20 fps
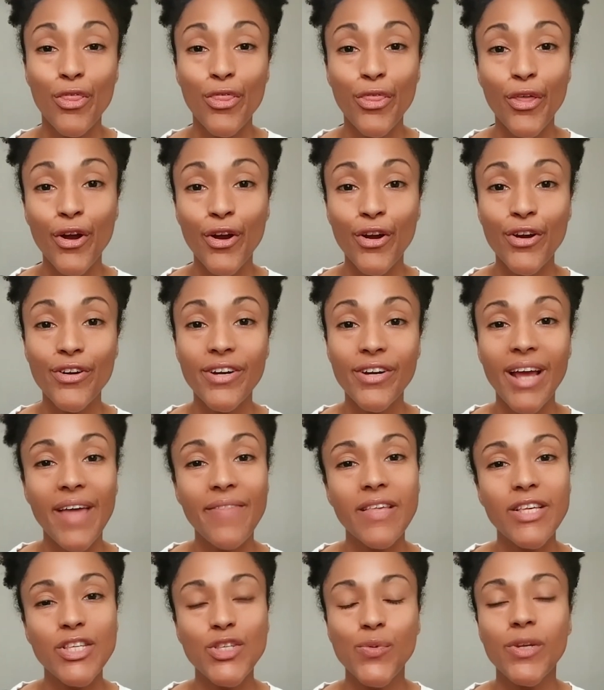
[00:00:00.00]
Third,
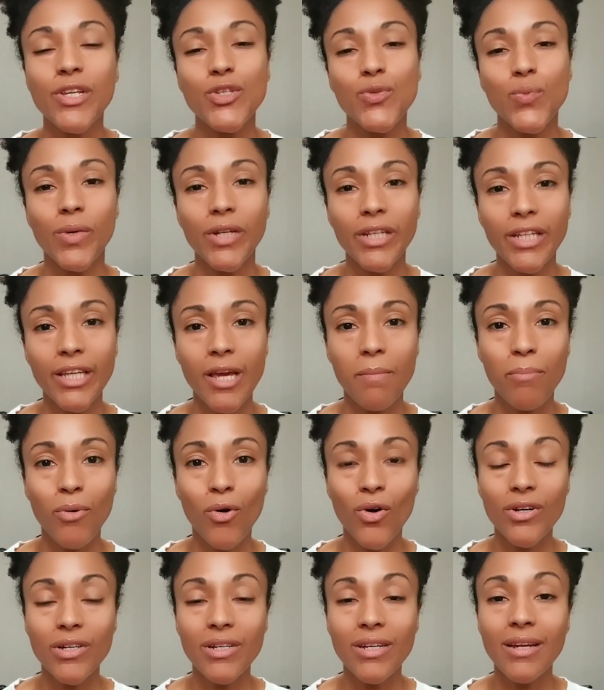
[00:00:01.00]
and this one is really
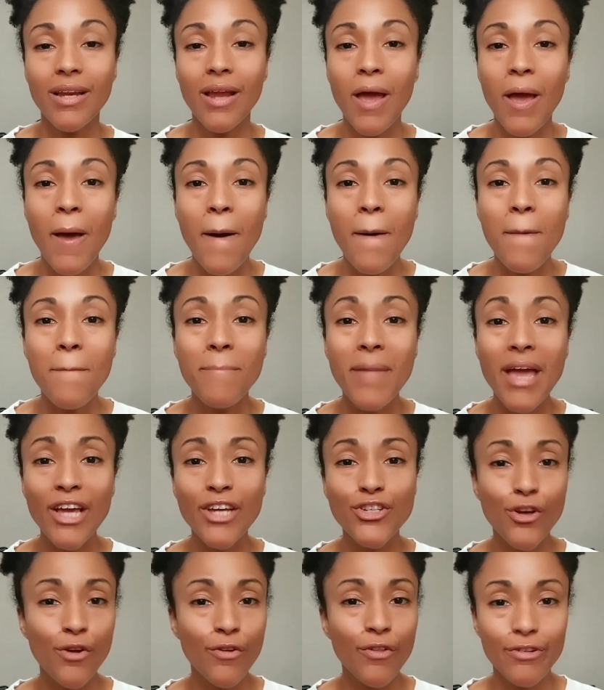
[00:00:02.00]
important,
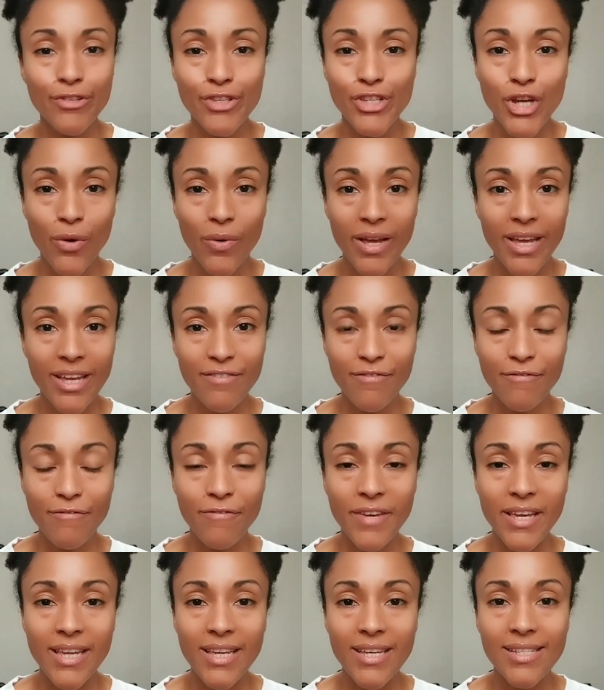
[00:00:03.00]
make sure there's no hidden
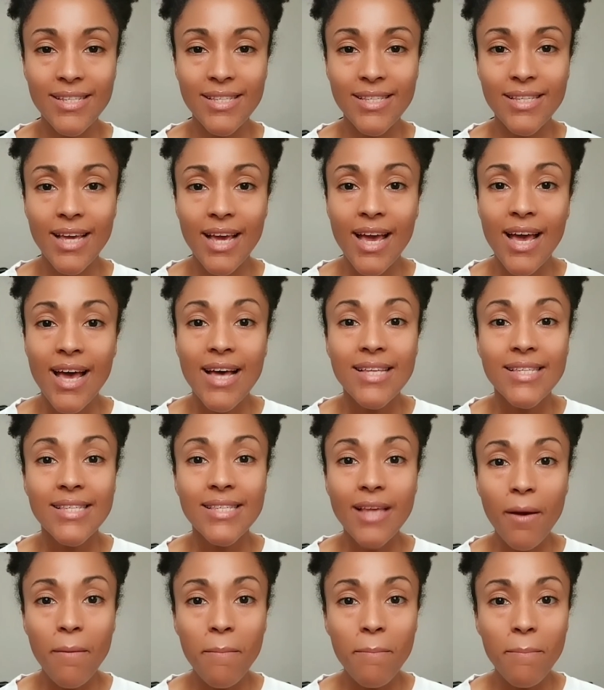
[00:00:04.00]
fees.
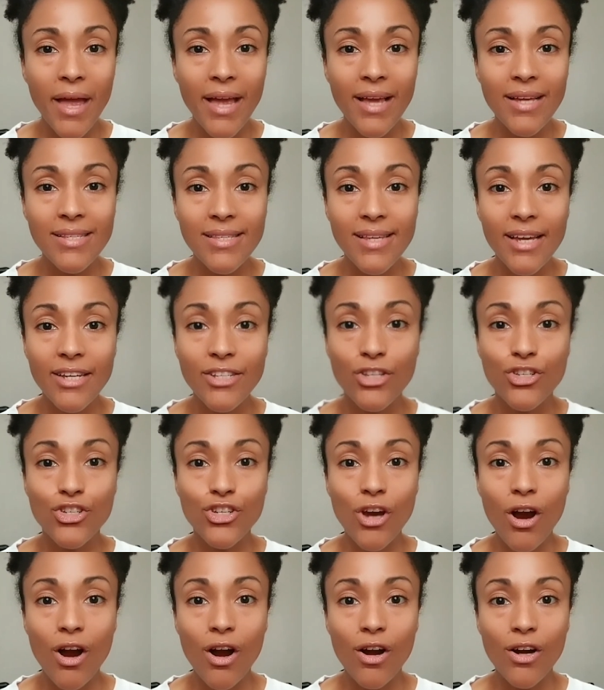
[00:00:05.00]
Some banks like to
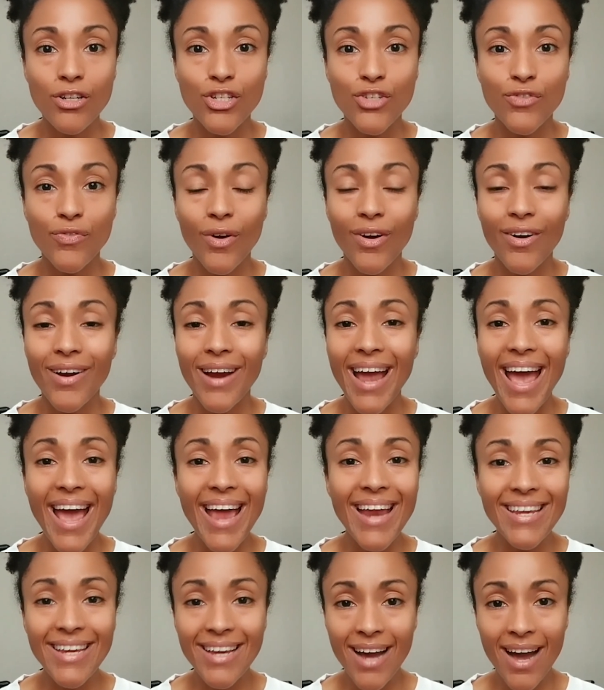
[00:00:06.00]
charge for
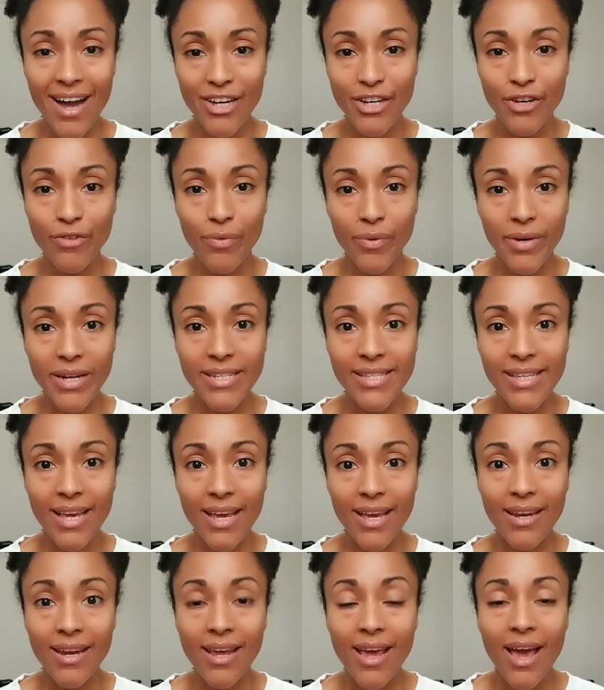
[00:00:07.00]
any kind of
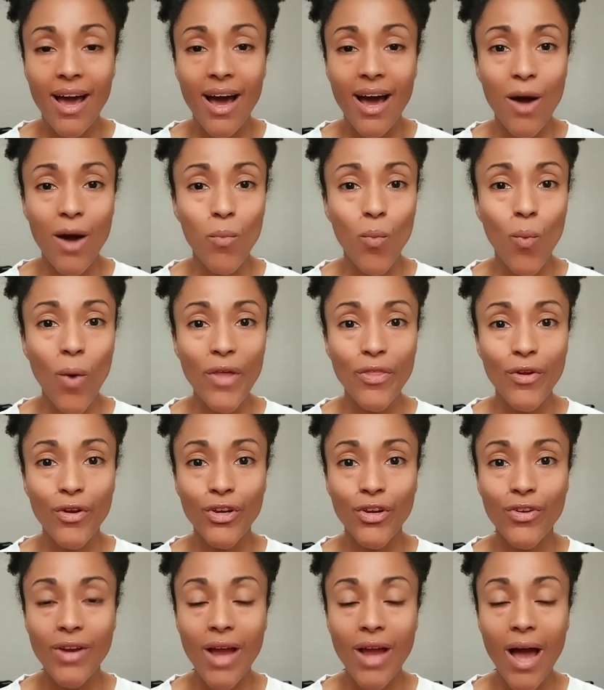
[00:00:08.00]
reason, whether
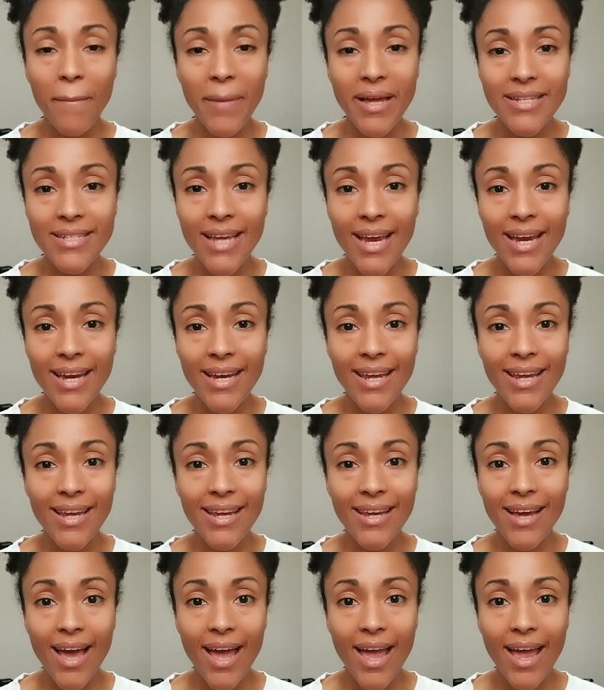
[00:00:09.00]
you're not
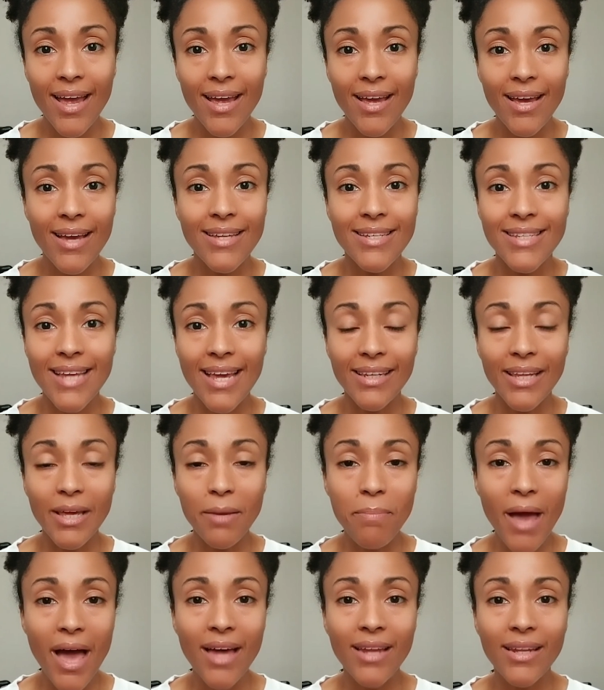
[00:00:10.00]
maintaining a daily
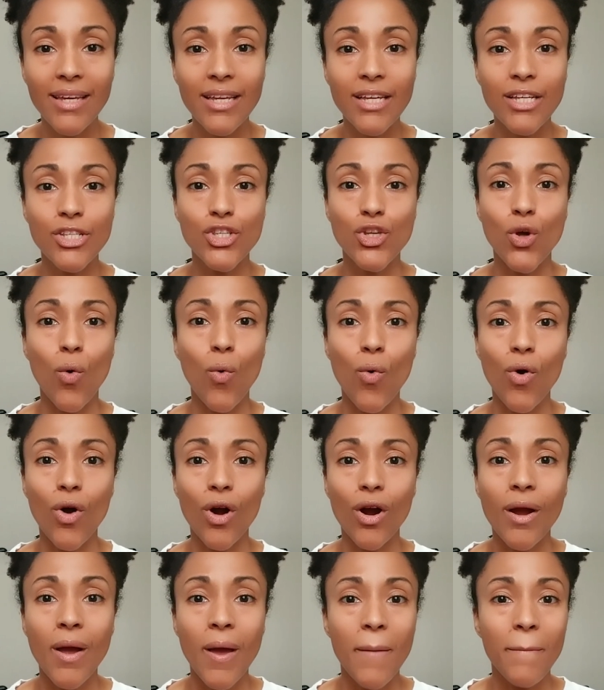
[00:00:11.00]
balance
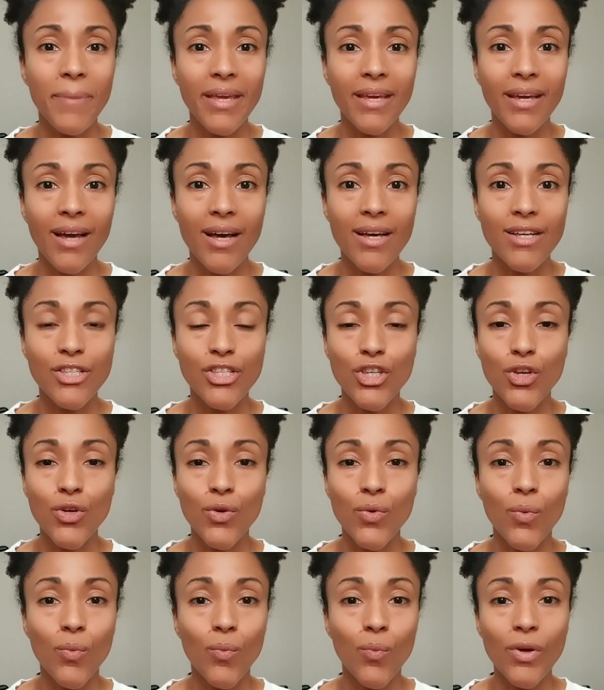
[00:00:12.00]
or because
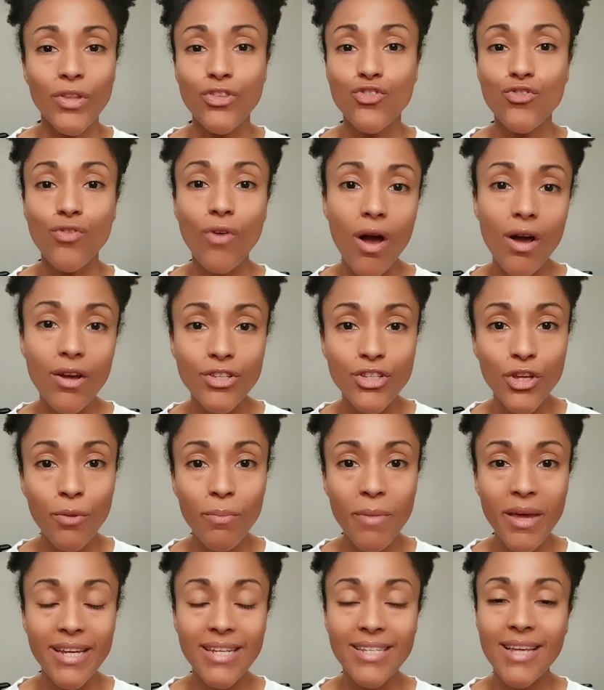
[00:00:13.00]
you withdraw
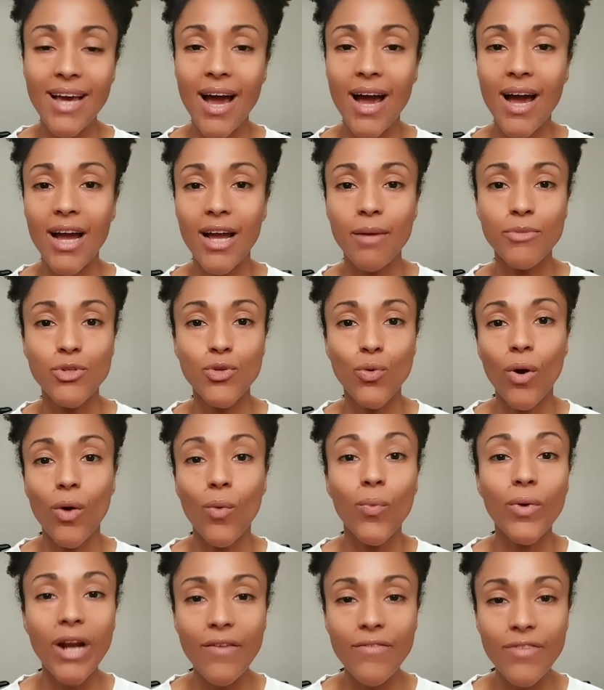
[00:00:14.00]
too many times or
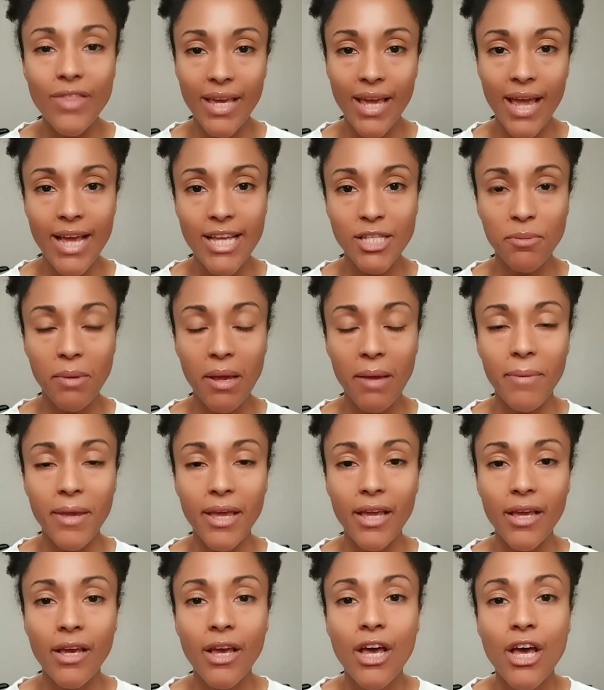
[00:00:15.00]
whatever the case may
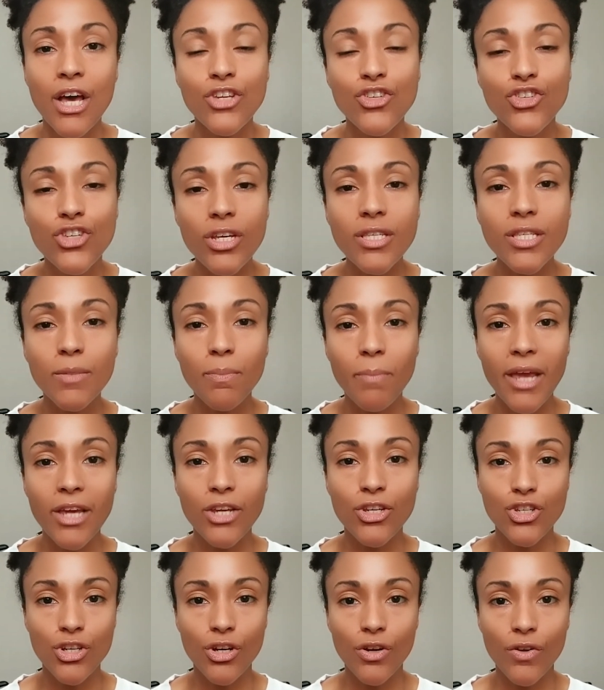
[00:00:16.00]
be. Just
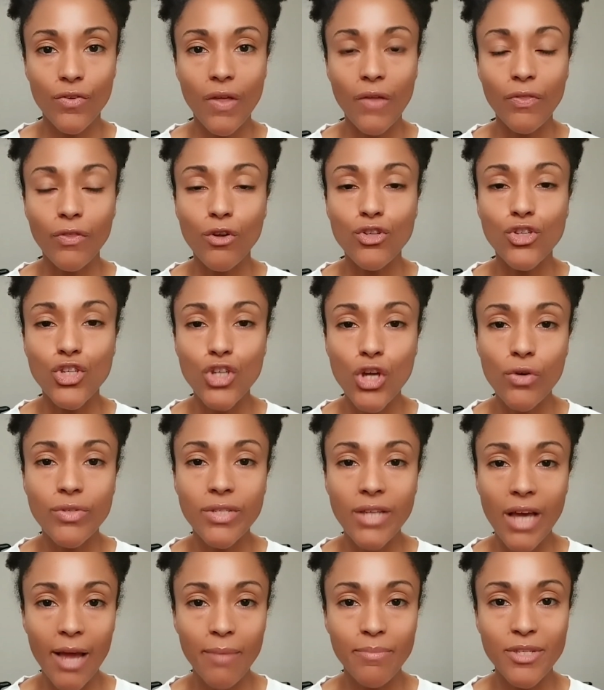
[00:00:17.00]
make sure that there's no
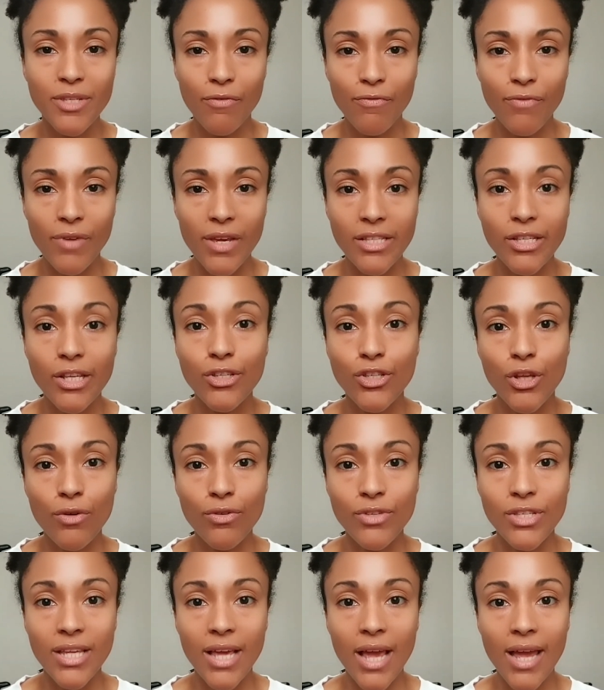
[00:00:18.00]
types of fees
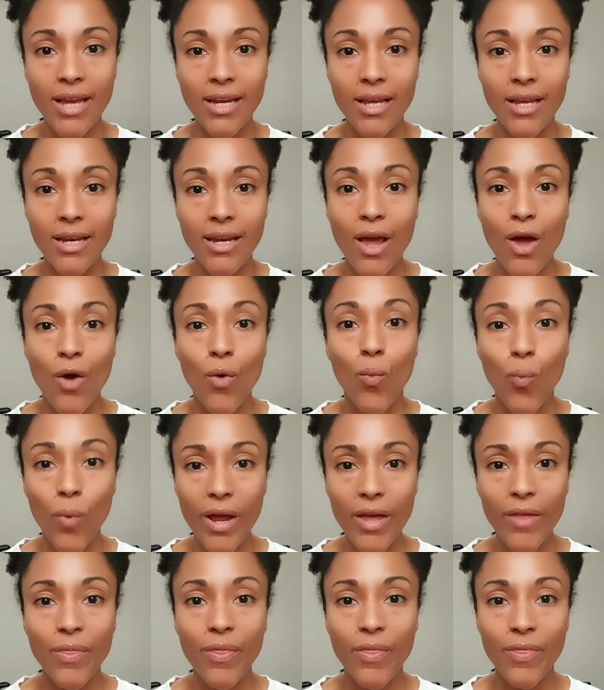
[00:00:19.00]
associated
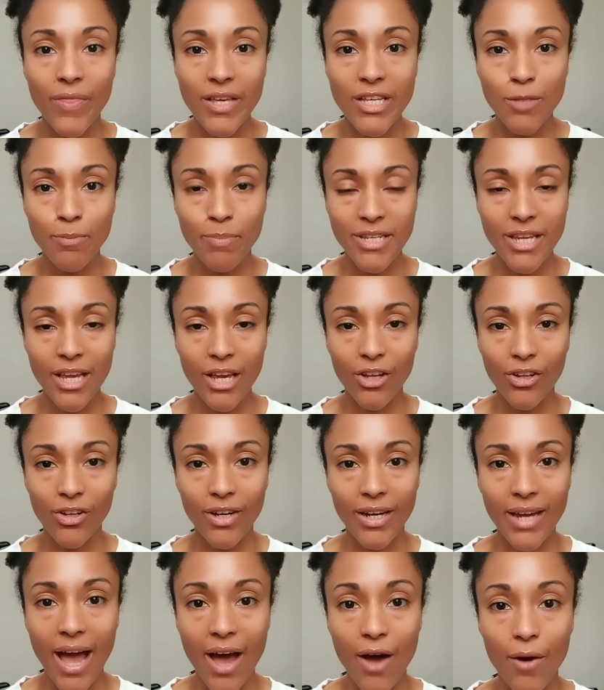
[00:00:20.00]
with this particular
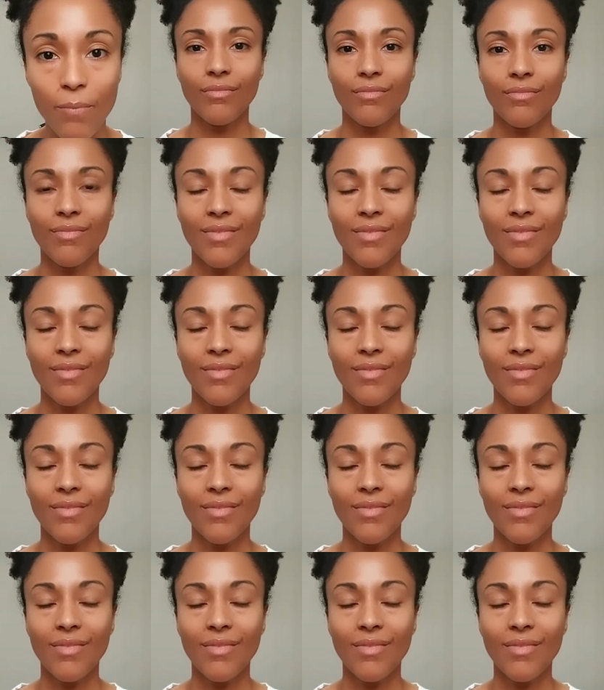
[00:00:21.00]
account.